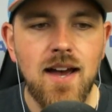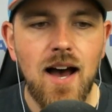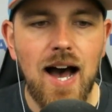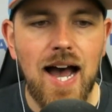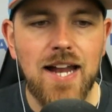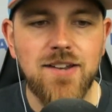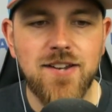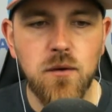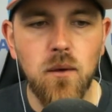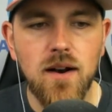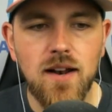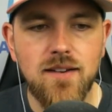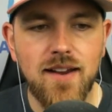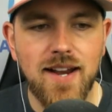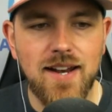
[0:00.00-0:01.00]
I do want to
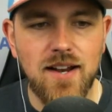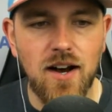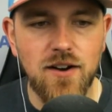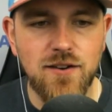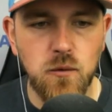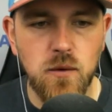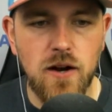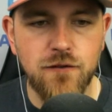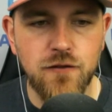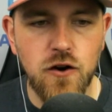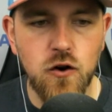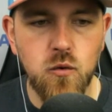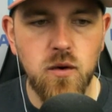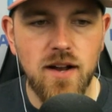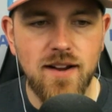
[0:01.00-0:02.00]
dig into Hunter Renfroe
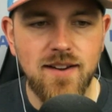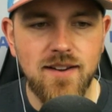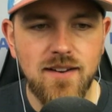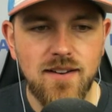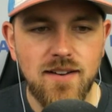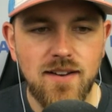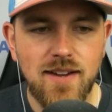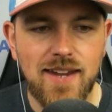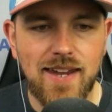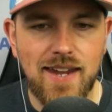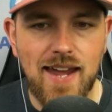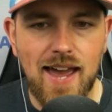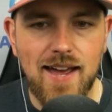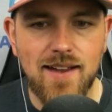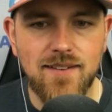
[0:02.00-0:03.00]
quick. He
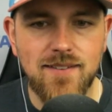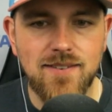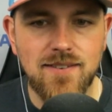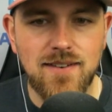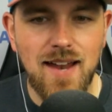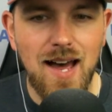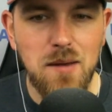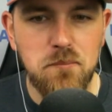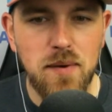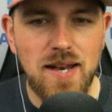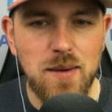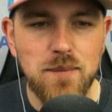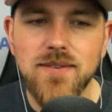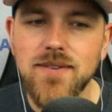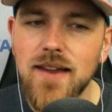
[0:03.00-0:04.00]
has not been
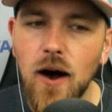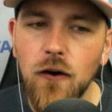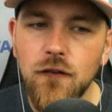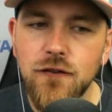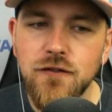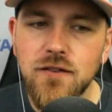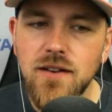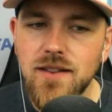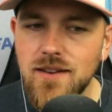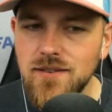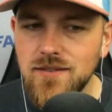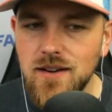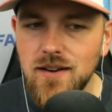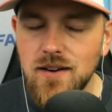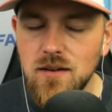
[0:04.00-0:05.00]
himself this
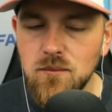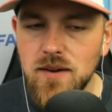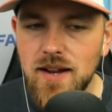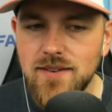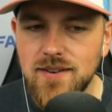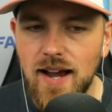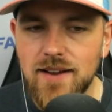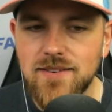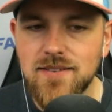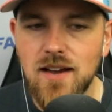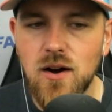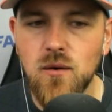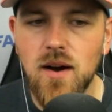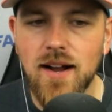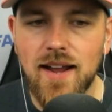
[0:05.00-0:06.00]
year. His I S
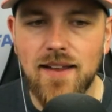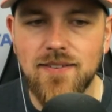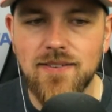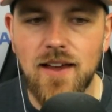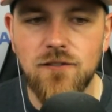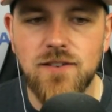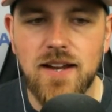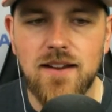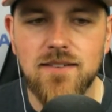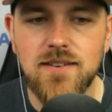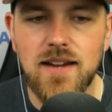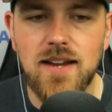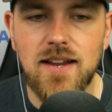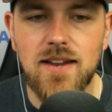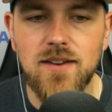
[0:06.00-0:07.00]
O against lefties
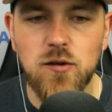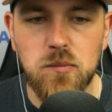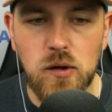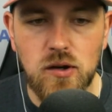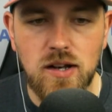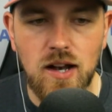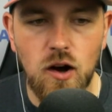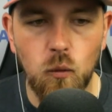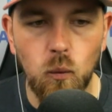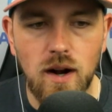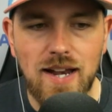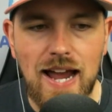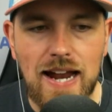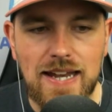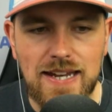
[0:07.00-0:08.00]
is muted at one
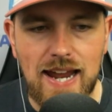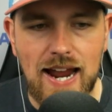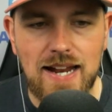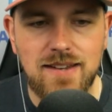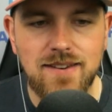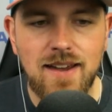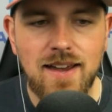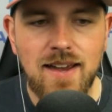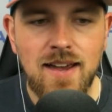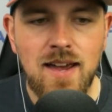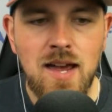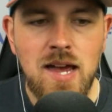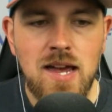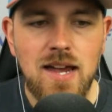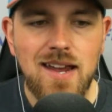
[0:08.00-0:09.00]
ninety-eight.
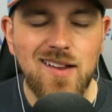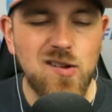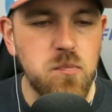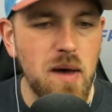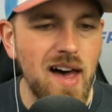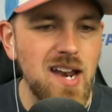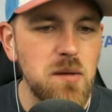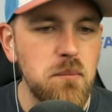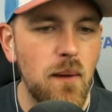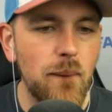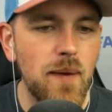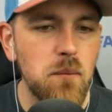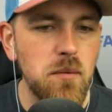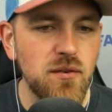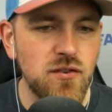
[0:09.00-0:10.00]
His batted ball
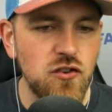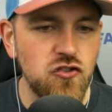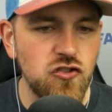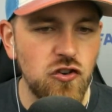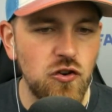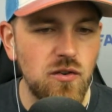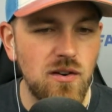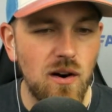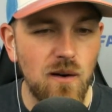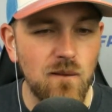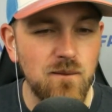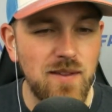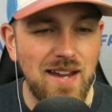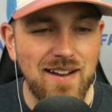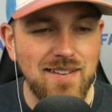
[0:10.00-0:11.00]
numbers in June are
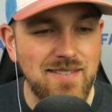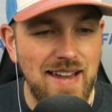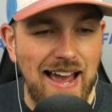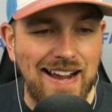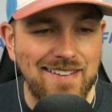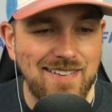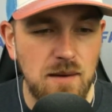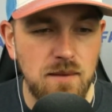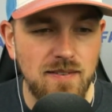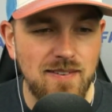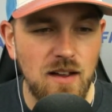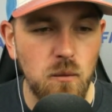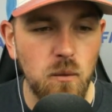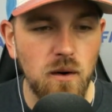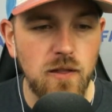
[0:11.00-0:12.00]
the exact same as they
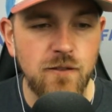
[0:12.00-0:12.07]
were the